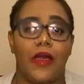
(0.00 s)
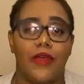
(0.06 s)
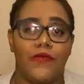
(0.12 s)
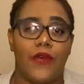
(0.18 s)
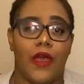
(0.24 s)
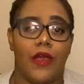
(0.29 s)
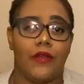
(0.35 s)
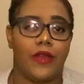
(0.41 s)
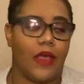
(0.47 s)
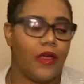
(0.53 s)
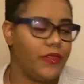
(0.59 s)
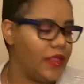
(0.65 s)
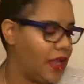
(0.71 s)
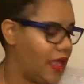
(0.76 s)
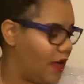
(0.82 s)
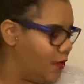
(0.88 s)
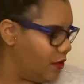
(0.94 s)
found out that
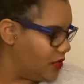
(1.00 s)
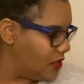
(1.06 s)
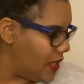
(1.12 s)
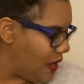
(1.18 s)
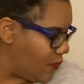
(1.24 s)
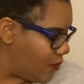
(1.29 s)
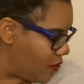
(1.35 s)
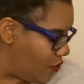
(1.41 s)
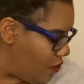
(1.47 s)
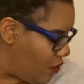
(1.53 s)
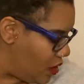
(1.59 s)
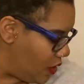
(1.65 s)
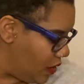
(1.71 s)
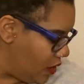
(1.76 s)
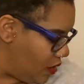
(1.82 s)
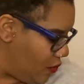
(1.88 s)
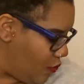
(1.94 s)
I was not recording
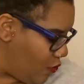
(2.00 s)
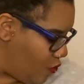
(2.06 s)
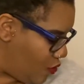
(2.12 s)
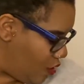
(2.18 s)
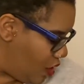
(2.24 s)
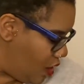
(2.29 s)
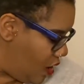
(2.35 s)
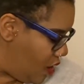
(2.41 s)
anymore,